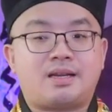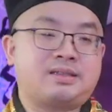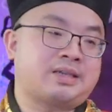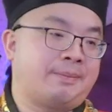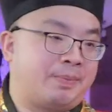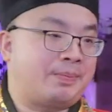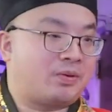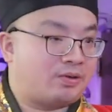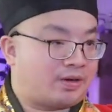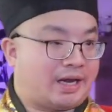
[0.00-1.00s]
Some
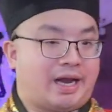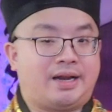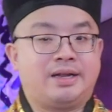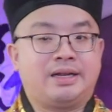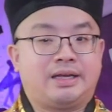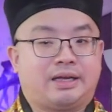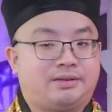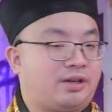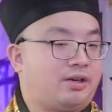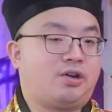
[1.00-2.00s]
people look at, and
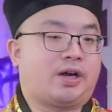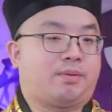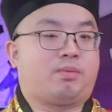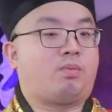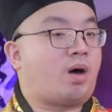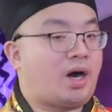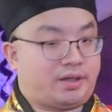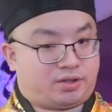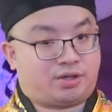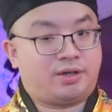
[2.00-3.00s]
not look at,
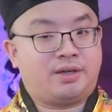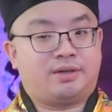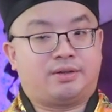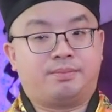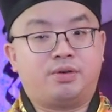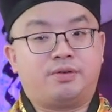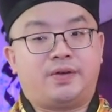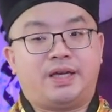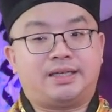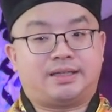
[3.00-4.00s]
watch the
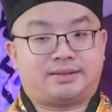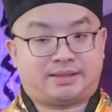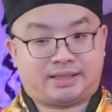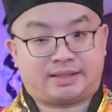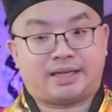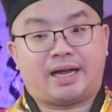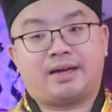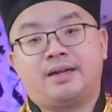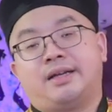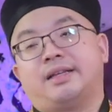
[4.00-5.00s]
movies and things like that,
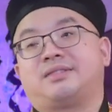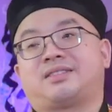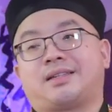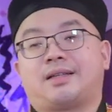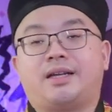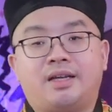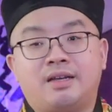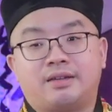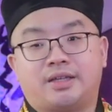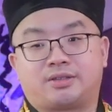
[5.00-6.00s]
and suddenly
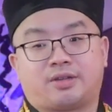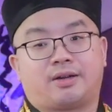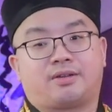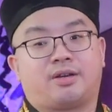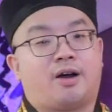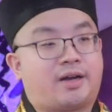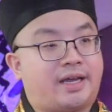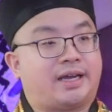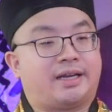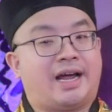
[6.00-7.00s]
they start
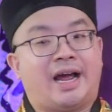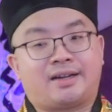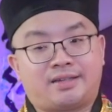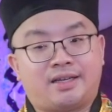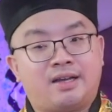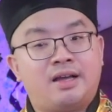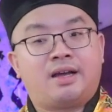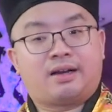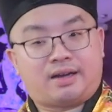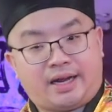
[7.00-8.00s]
talking and acting
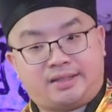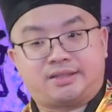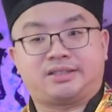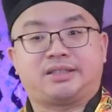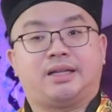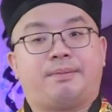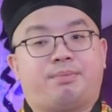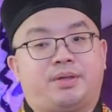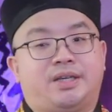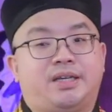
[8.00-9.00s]
like the
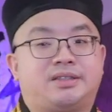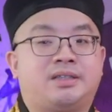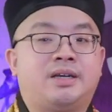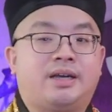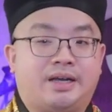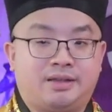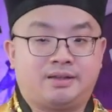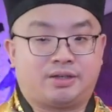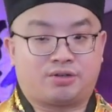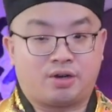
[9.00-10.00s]
celebrities in
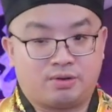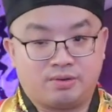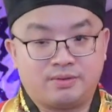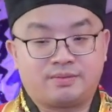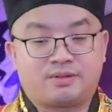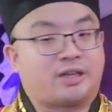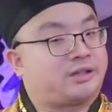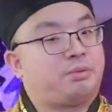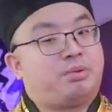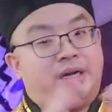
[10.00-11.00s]
the show. Not
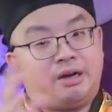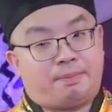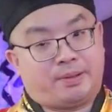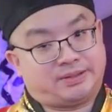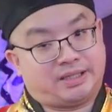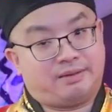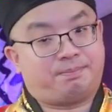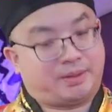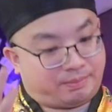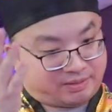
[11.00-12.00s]
the real person,
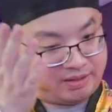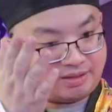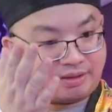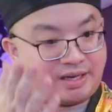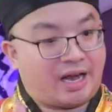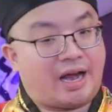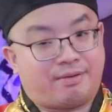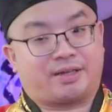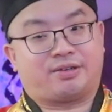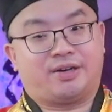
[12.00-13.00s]
but the
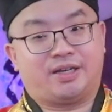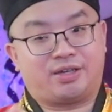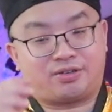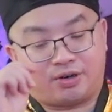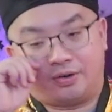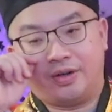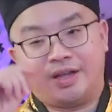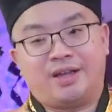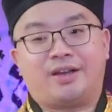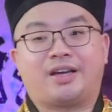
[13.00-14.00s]
character in the show.
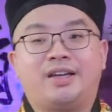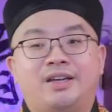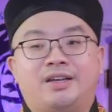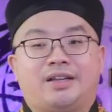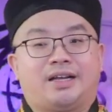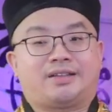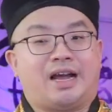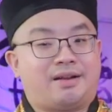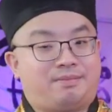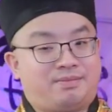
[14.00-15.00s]
Okay, like
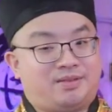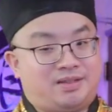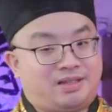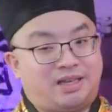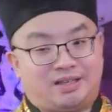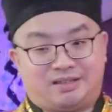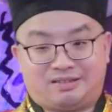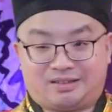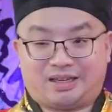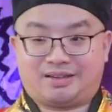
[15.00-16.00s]
that thing,
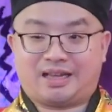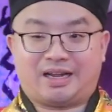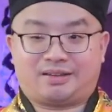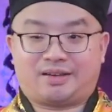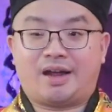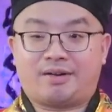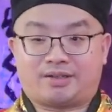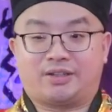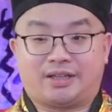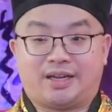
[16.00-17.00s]
that
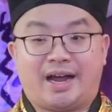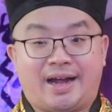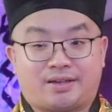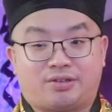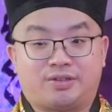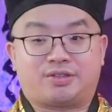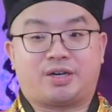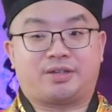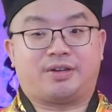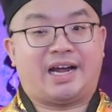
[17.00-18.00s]
character that the actor is
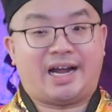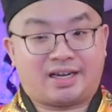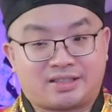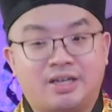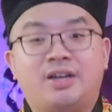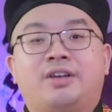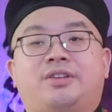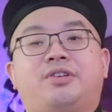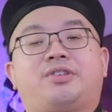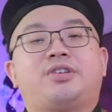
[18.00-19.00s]
trying to act,
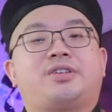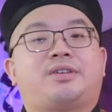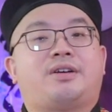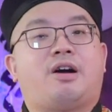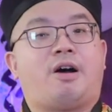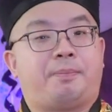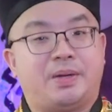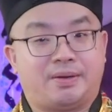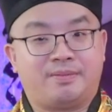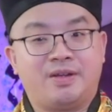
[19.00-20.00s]
you just copy
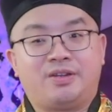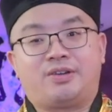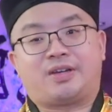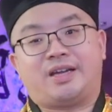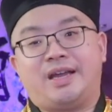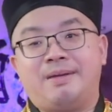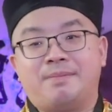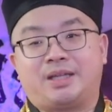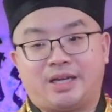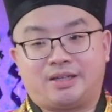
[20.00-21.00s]
them, you
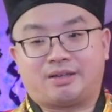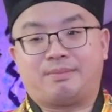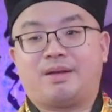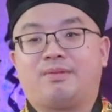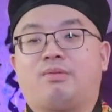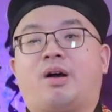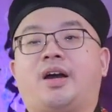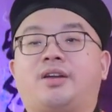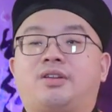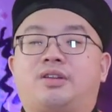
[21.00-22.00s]
imitate them. And why are
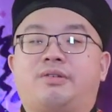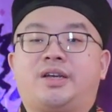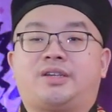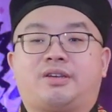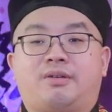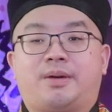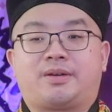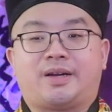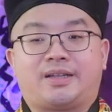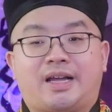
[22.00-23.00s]
you doing so much
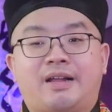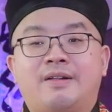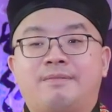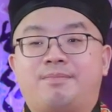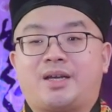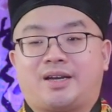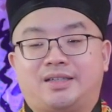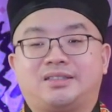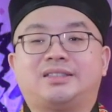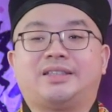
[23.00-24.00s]
like that?
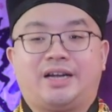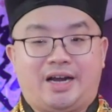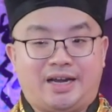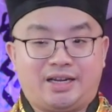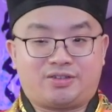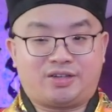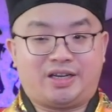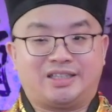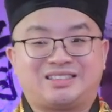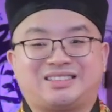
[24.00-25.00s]
Because their energy
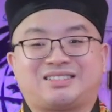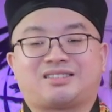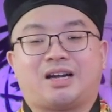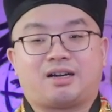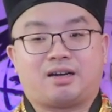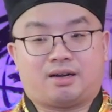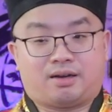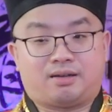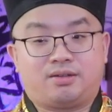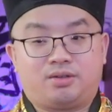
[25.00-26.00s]
is stuck
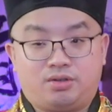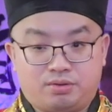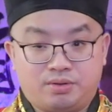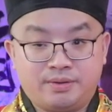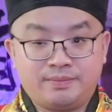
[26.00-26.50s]
on you.